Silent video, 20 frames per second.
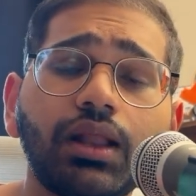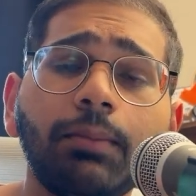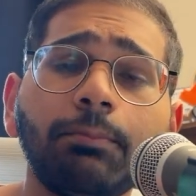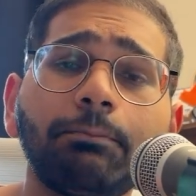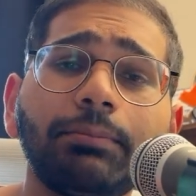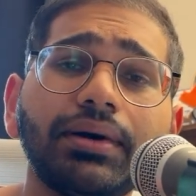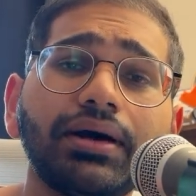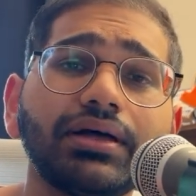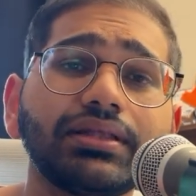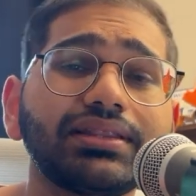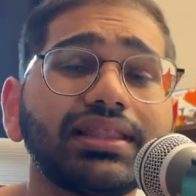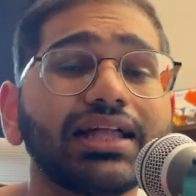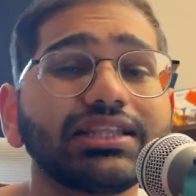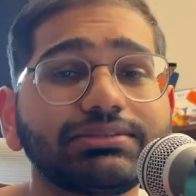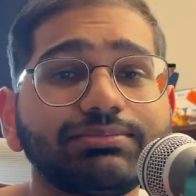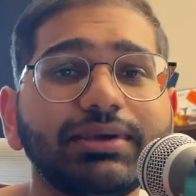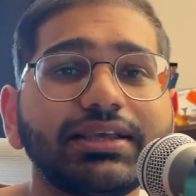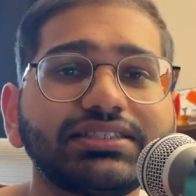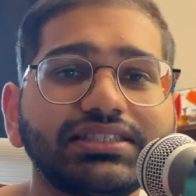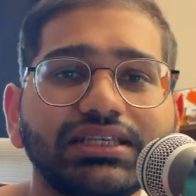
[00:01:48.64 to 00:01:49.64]
But that's
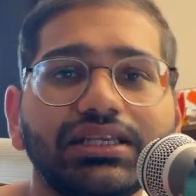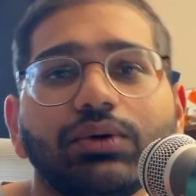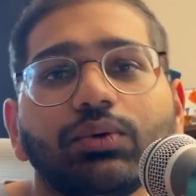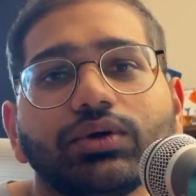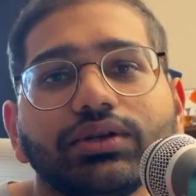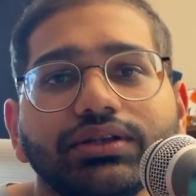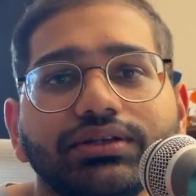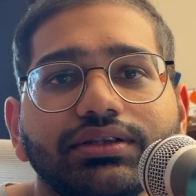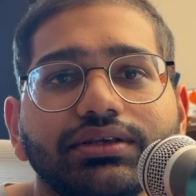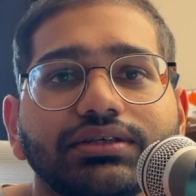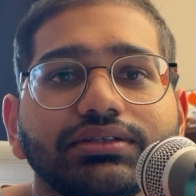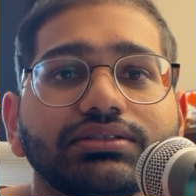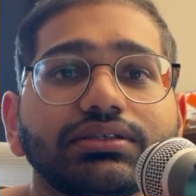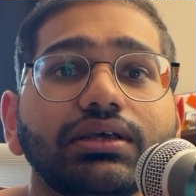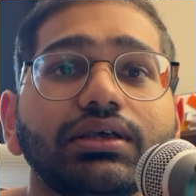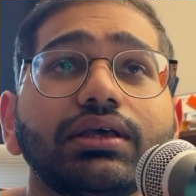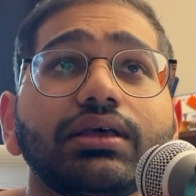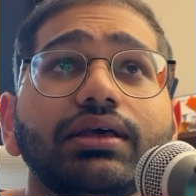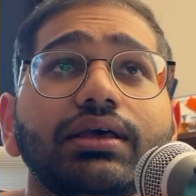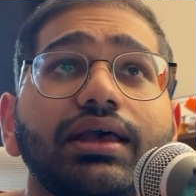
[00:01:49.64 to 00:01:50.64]
basically what it is.
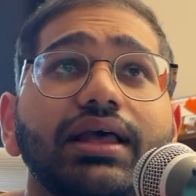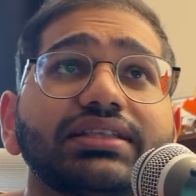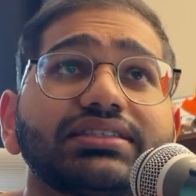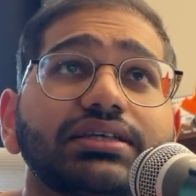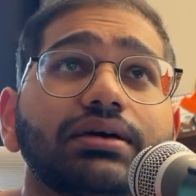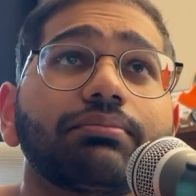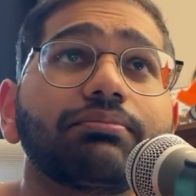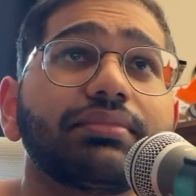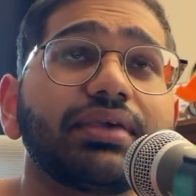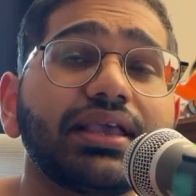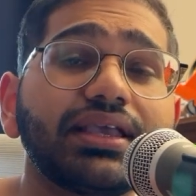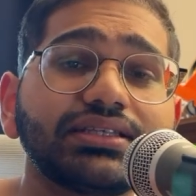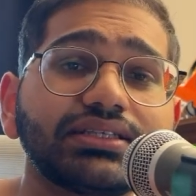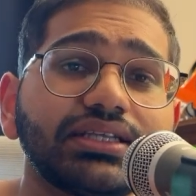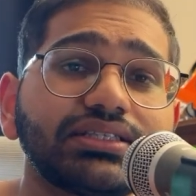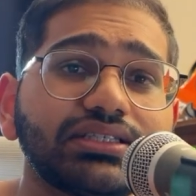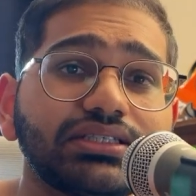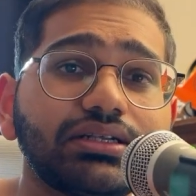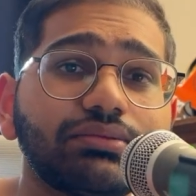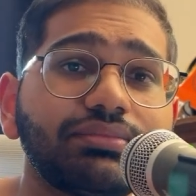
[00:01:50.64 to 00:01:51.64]
It's
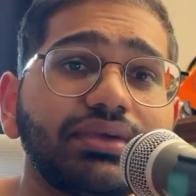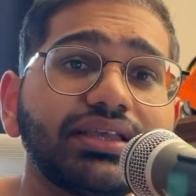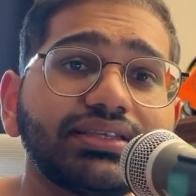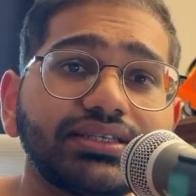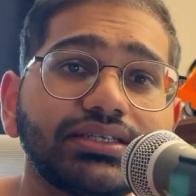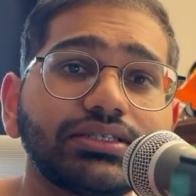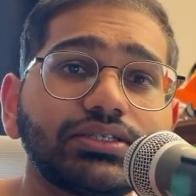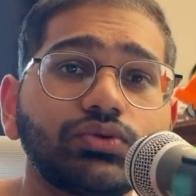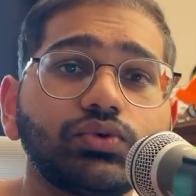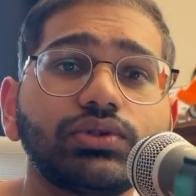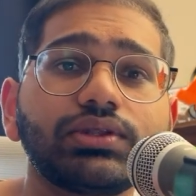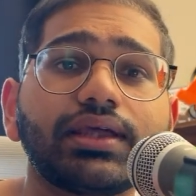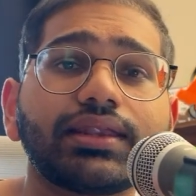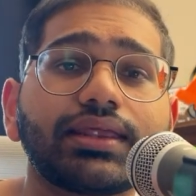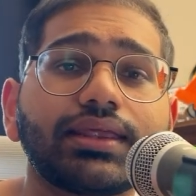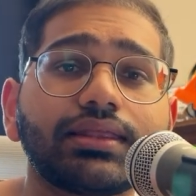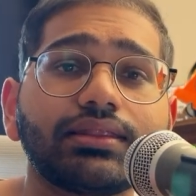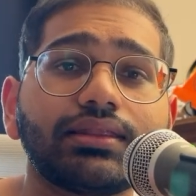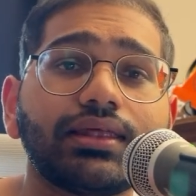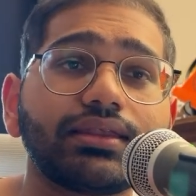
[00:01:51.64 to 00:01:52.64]
an amazing tool
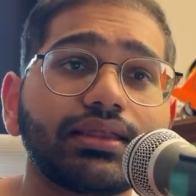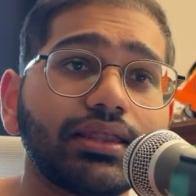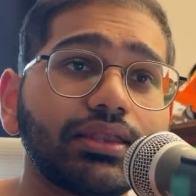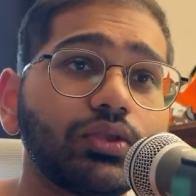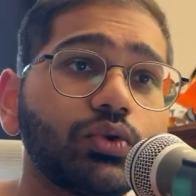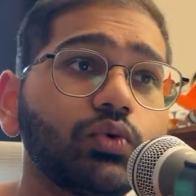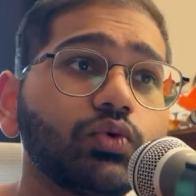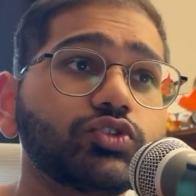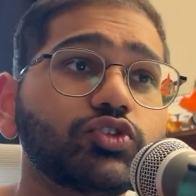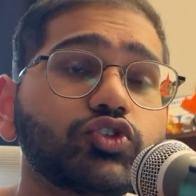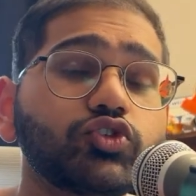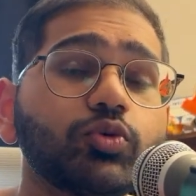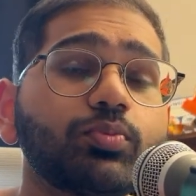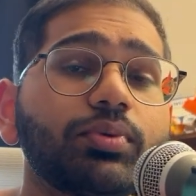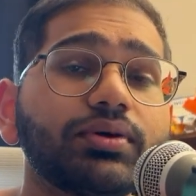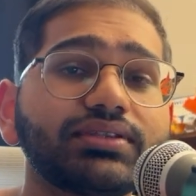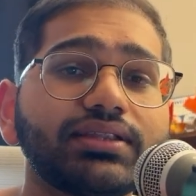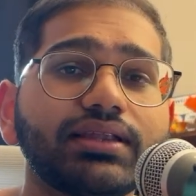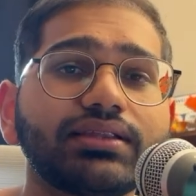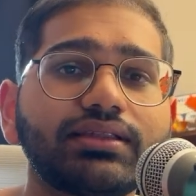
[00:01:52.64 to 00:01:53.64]
that can do
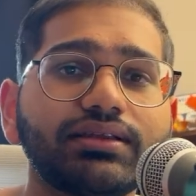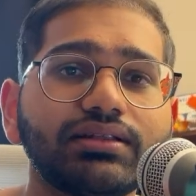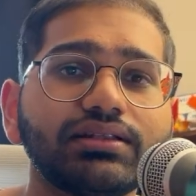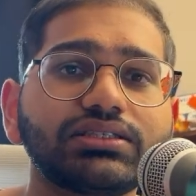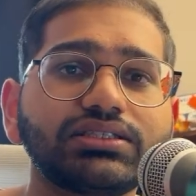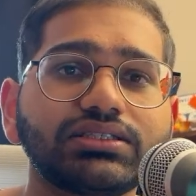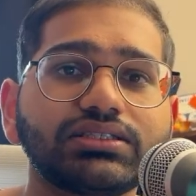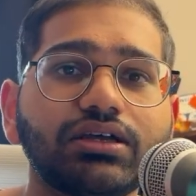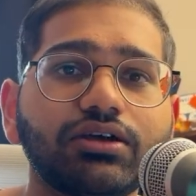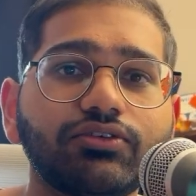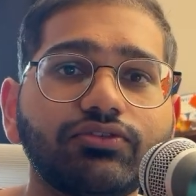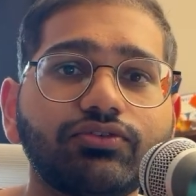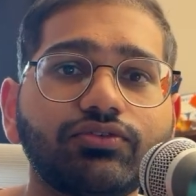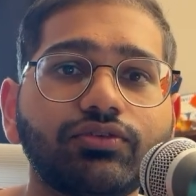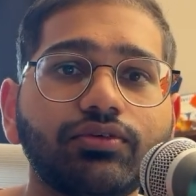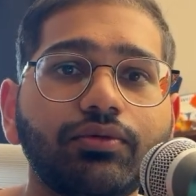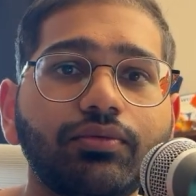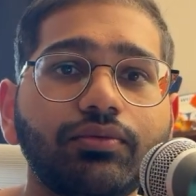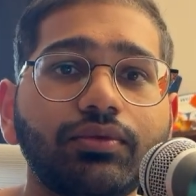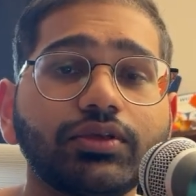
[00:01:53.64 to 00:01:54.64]
super technical stuff.
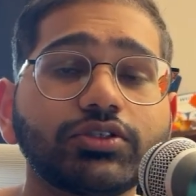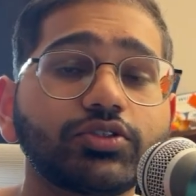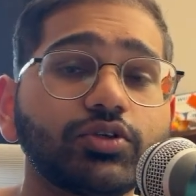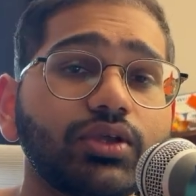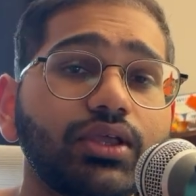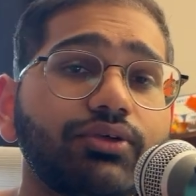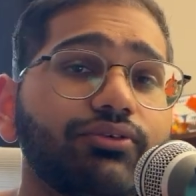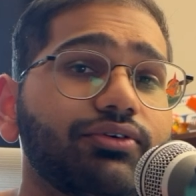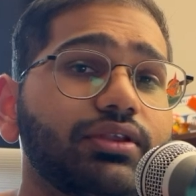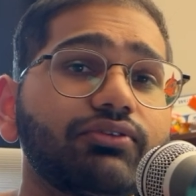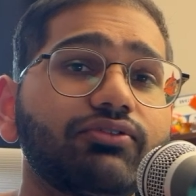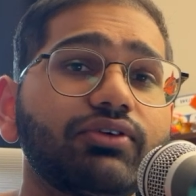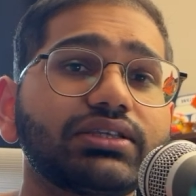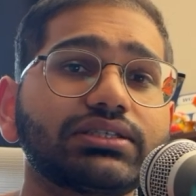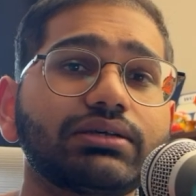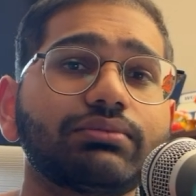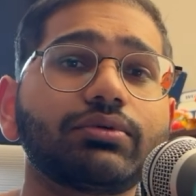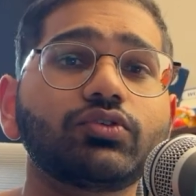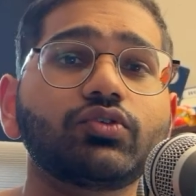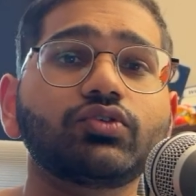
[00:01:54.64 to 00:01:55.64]
So even if you're
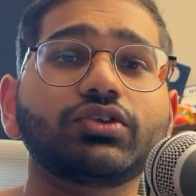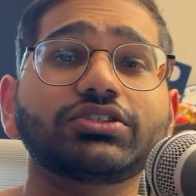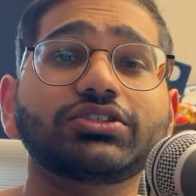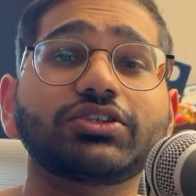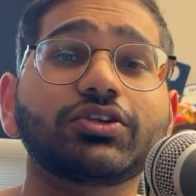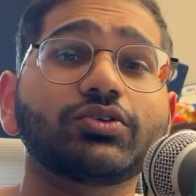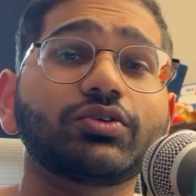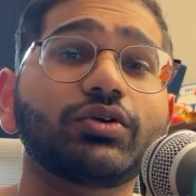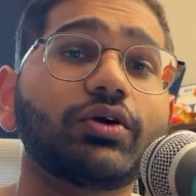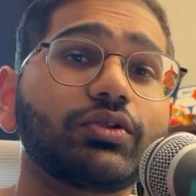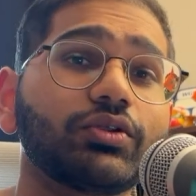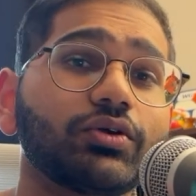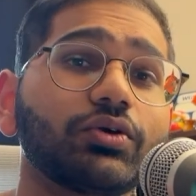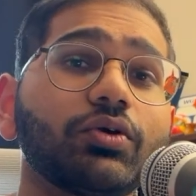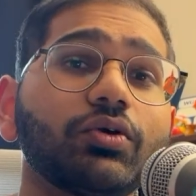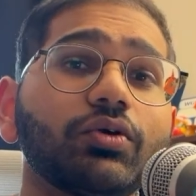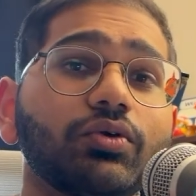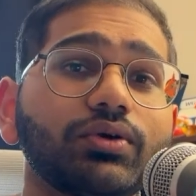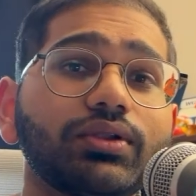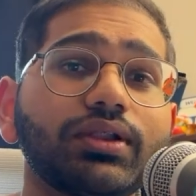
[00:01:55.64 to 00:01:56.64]
someone who does not know how to
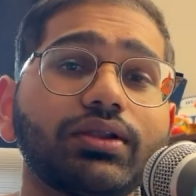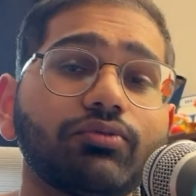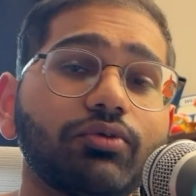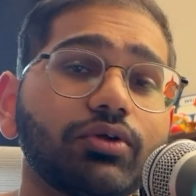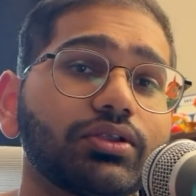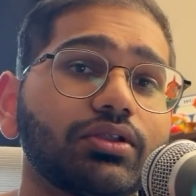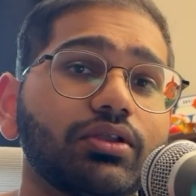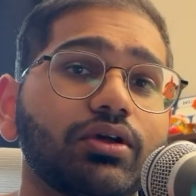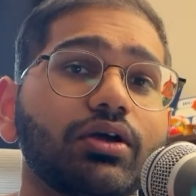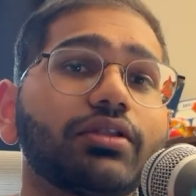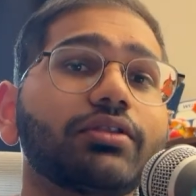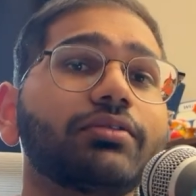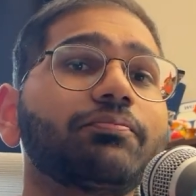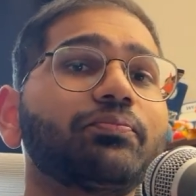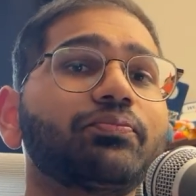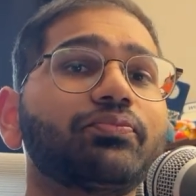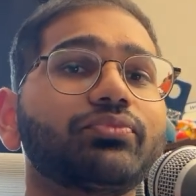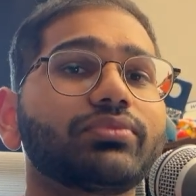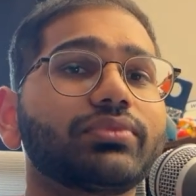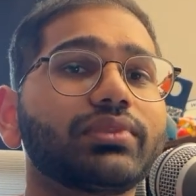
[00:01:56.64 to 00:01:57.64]
code and whatnot,
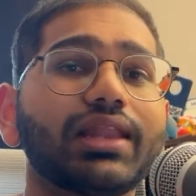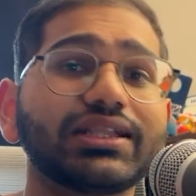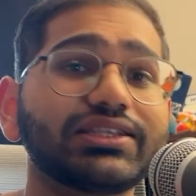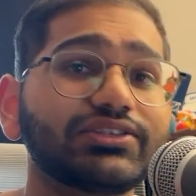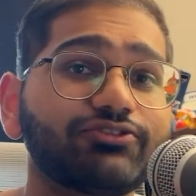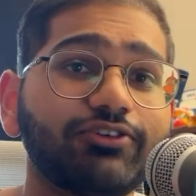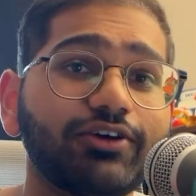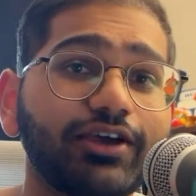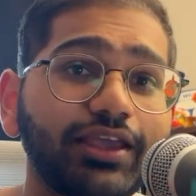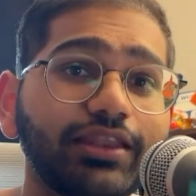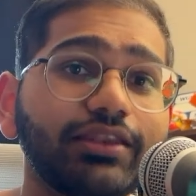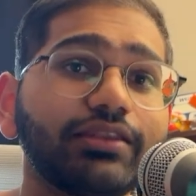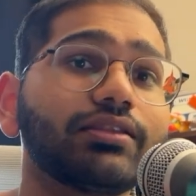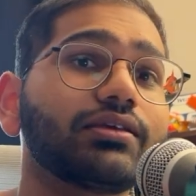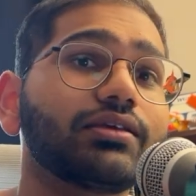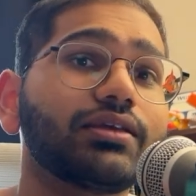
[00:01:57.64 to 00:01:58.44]
that's fine.